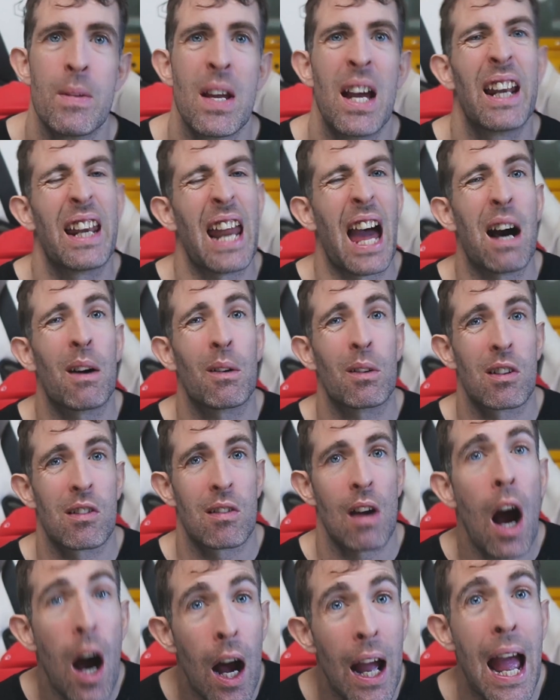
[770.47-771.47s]
Now,
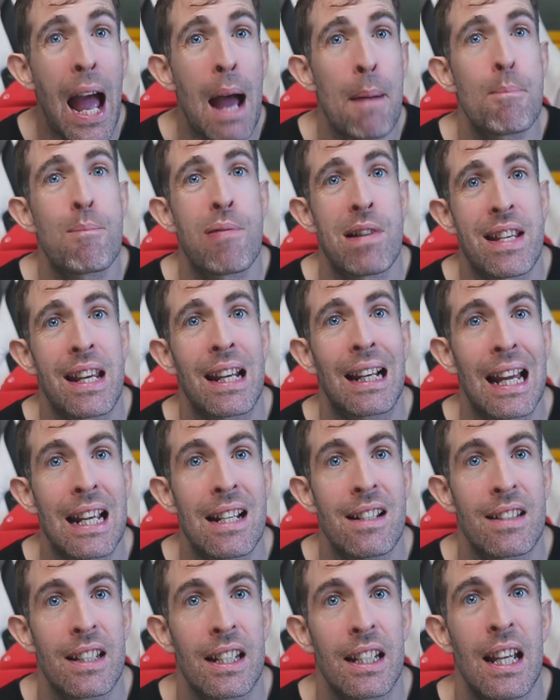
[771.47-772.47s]
I am pretty
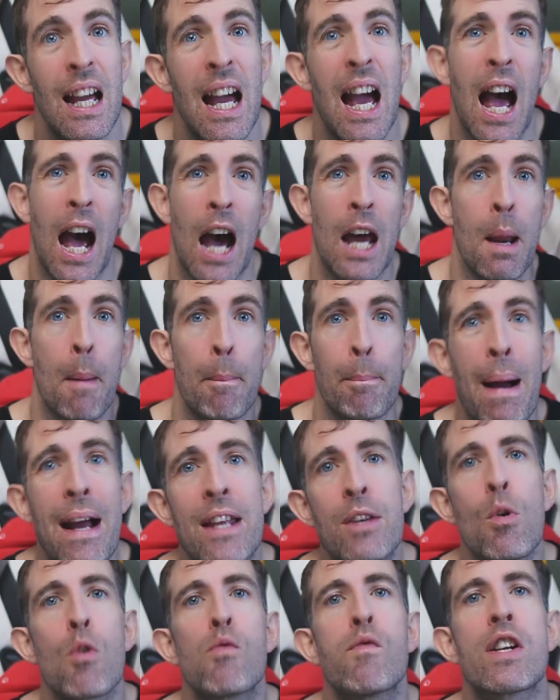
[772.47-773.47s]
lazy, and
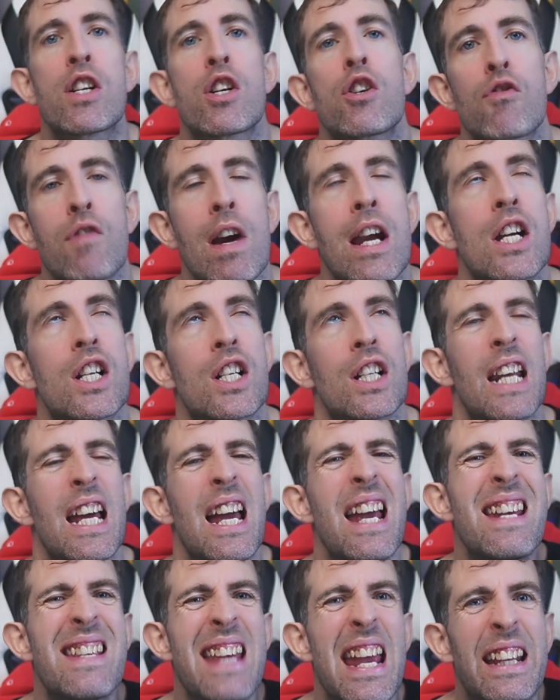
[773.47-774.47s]
manual registration
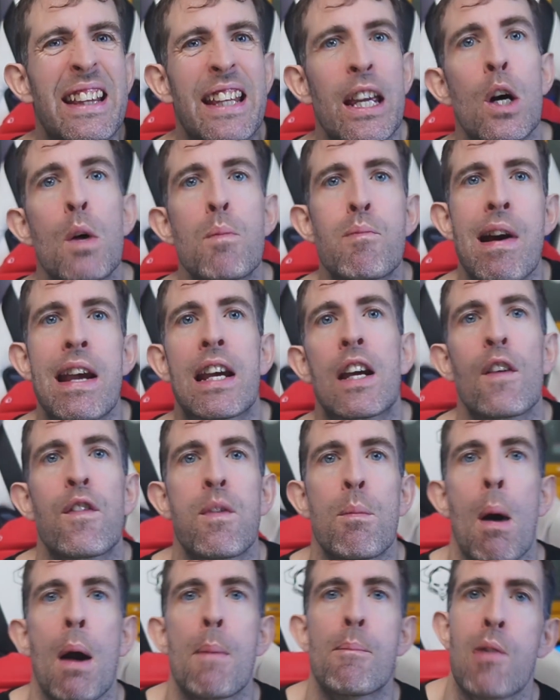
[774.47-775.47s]
is a deal breaker for
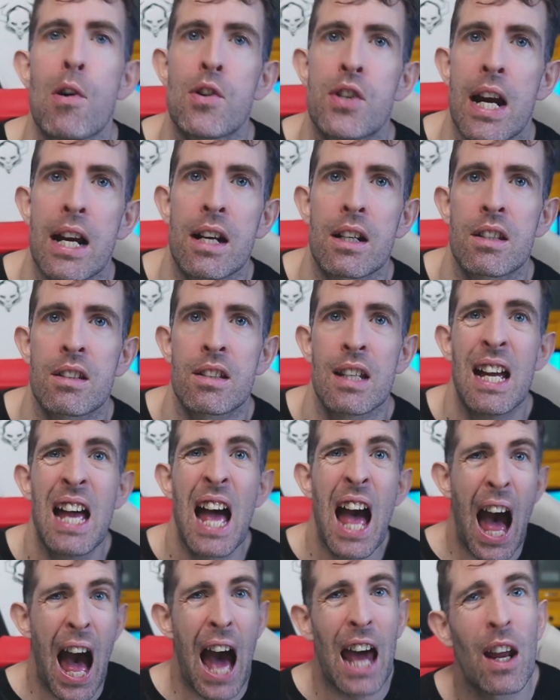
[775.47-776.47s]
my projects.
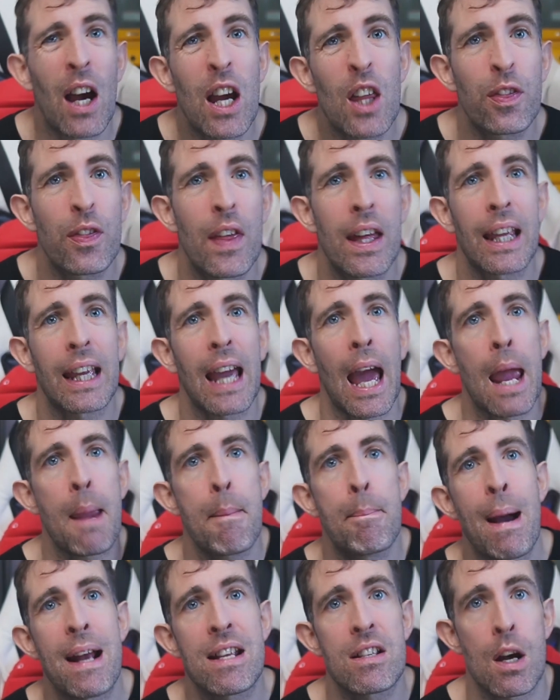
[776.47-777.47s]
And I think a
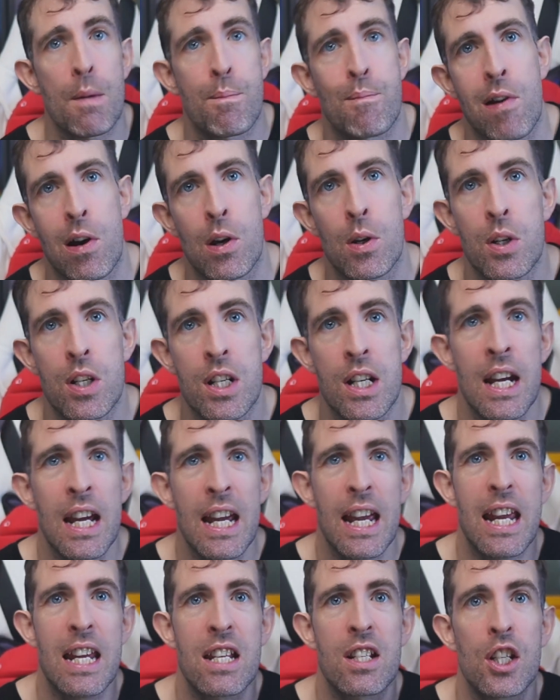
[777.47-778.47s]
better approach
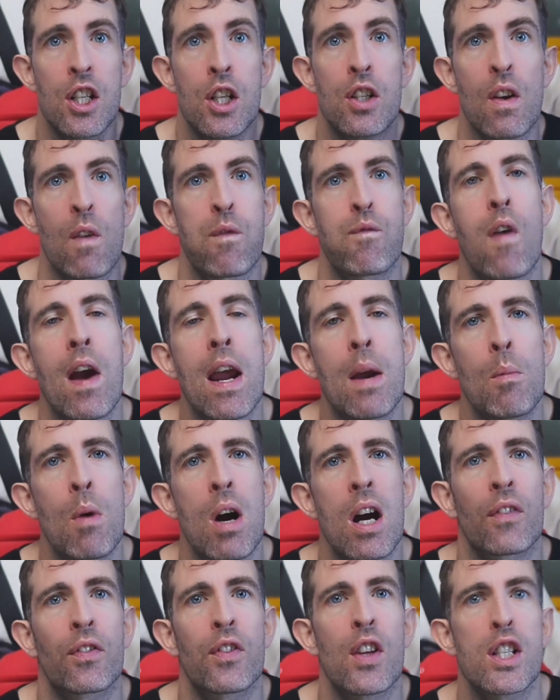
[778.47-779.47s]
is to use a framework
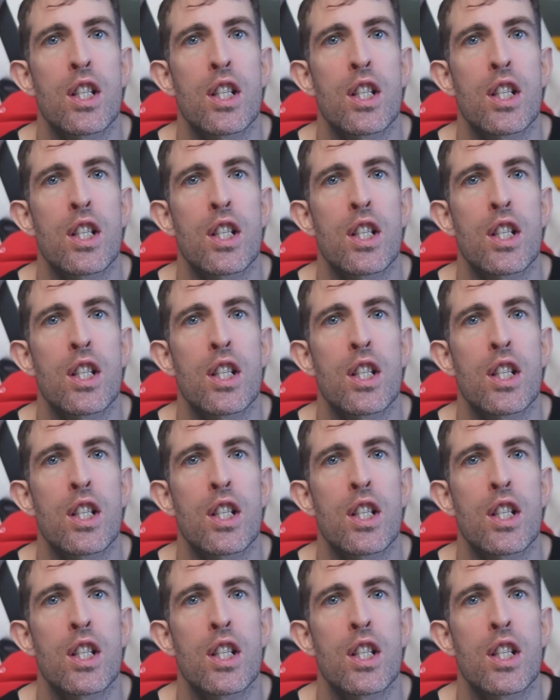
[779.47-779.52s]
that